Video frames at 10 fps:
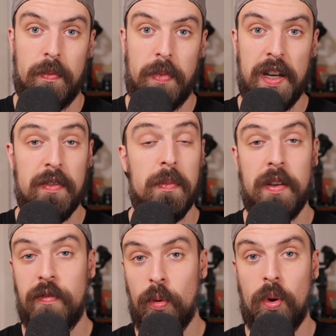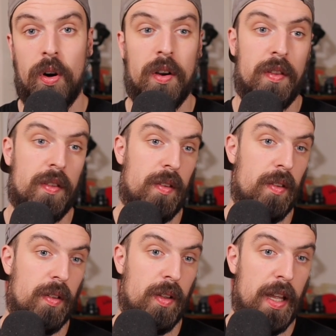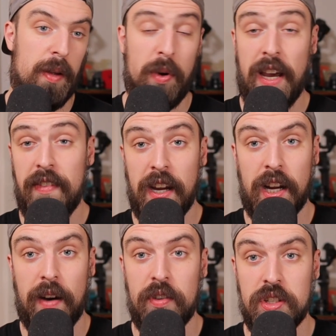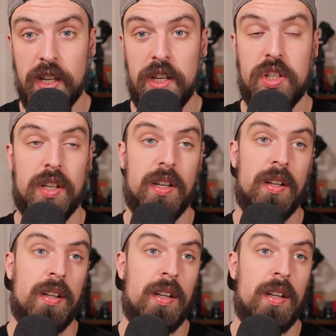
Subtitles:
But even before we had that conversation,